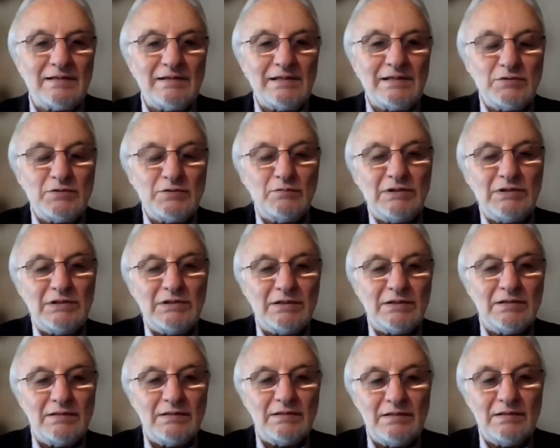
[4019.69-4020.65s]
it's,
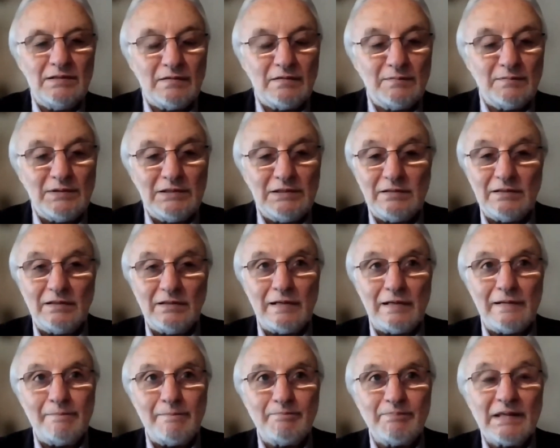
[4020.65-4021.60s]
it's, it's quite
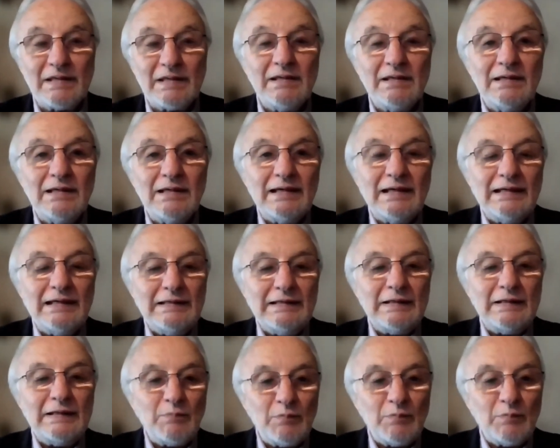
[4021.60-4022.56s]
difficult. It goes
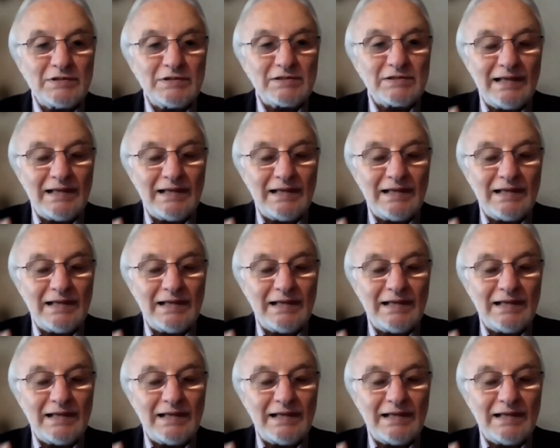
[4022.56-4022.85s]
beyond the cross